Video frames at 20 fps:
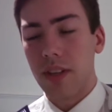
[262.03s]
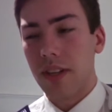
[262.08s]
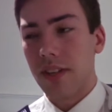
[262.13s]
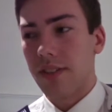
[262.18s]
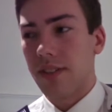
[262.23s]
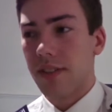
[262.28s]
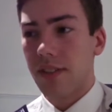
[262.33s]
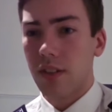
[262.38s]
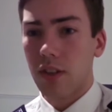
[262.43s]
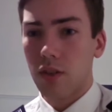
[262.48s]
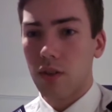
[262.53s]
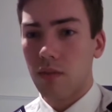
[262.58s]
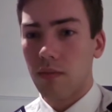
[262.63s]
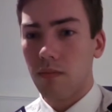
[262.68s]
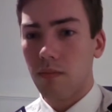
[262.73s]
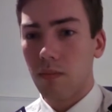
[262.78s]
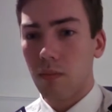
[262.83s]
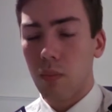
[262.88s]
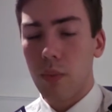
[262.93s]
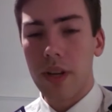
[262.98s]
this
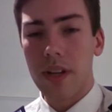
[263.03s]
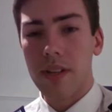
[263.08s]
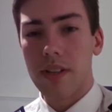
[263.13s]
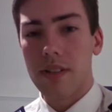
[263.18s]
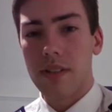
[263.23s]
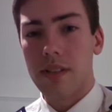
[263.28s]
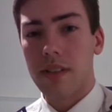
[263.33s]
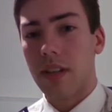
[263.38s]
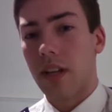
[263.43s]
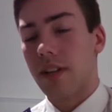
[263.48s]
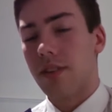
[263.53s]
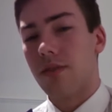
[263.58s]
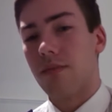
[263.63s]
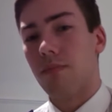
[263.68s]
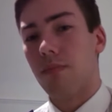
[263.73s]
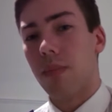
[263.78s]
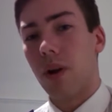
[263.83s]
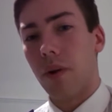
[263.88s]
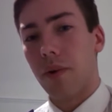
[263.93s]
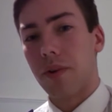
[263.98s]
wind
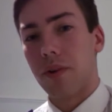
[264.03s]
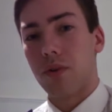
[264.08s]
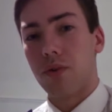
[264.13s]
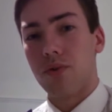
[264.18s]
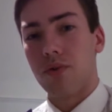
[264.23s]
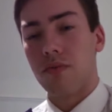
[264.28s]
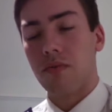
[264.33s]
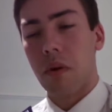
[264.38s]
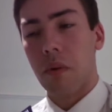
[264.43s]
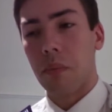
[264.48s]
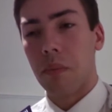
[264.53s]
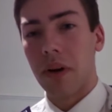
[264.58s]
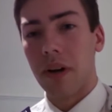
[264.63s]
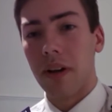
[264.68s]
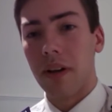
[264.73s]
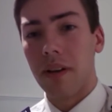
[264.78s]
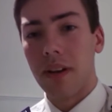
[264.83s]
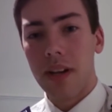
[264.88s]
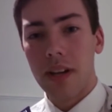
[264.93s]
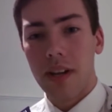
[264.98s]
that's blowing across the
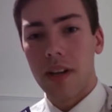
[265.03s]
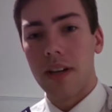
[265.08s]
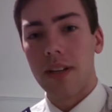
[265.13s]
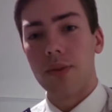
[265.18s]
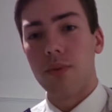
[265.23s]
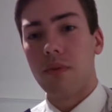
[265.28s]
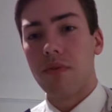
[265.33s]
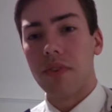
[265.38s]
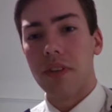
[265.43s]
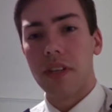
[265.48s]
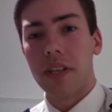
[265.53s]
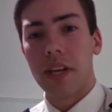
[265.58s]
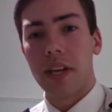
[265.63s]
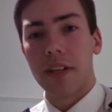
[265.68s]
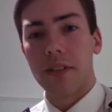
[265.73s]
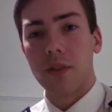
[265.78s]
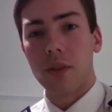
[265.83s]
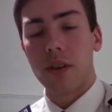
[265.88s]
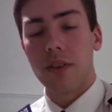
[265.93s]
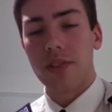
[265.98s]
runway, is it within the
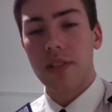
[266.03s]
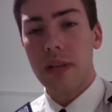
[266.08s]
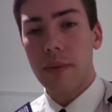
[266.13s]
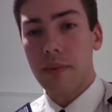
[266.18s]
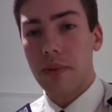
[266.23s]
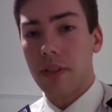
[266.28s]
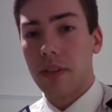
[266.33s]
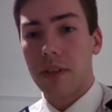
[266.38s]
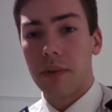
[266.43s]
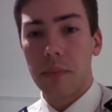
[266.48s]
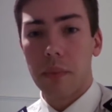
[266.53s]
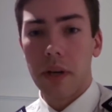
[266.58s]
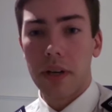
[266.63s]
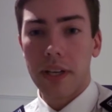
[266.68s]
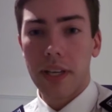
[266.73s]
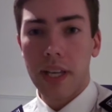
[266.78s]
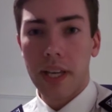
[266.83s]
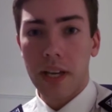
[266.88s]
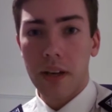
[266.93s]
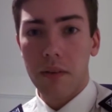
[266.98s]
aircraft's limit? You can
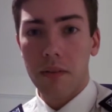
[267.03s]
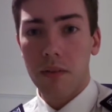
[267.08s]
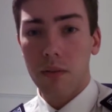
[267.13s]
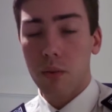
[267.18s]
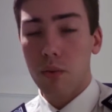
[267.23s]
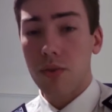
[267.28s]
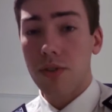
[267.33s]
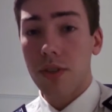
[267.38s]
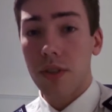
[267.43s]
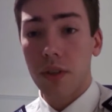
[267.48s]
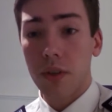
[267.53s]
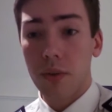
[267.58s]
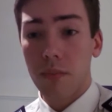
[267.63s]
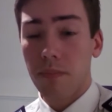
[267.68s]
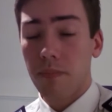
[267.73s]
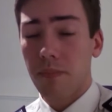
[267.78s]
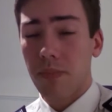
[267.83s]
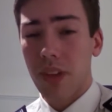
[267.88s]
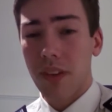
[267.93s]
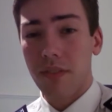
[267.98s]
work it out. Also,
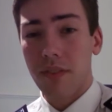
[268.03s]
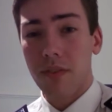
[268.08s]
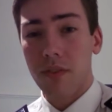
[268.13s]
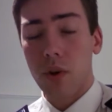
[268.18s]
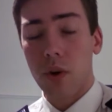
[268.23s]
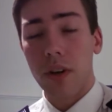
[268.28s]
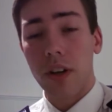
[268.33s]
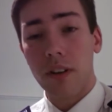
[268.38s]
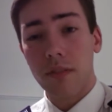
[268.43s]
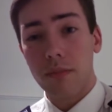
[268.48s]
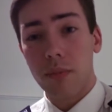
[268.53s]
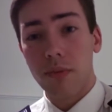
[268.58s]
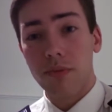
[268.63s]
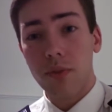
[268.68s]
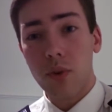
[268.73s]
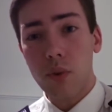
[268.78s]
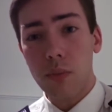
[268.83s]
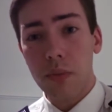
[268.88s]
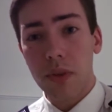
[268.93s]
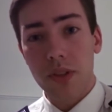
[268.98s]
if you've got enough
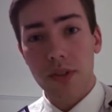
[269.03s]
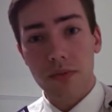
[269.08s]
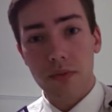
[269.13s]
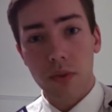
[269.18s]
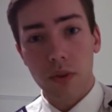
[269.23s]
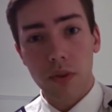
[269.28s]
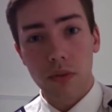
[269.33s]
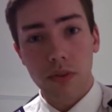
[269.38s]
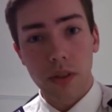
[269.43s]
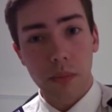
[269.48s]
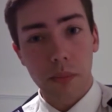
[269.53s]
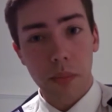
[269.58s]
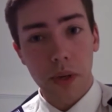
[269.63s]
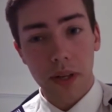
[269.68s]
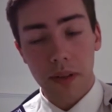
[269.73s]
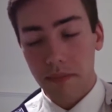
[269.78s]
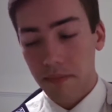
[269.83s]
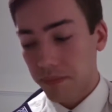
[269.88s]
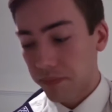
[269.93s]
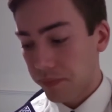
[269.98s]
performance for a
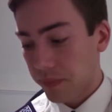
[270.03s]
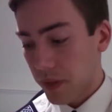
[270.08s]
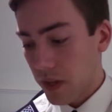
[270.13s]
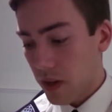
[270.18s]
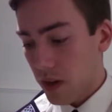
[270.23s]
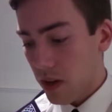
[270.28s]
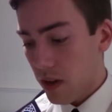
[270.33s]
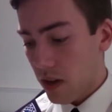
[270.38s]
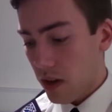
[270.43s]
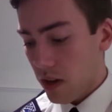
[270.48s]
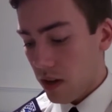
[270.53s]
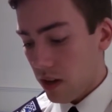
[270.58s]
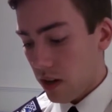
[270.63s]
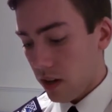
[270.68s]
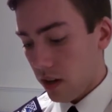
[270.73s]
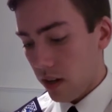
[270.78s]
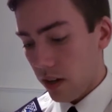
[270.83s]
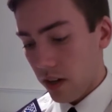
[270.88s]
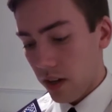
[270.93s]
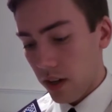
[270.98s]
runway.
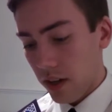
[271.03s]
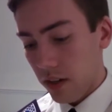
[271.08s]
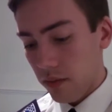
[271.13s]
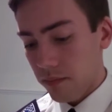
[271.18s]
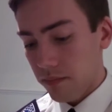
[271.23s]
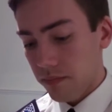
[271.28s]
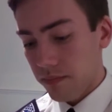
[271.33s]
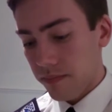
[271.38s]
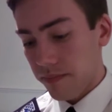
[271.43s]
If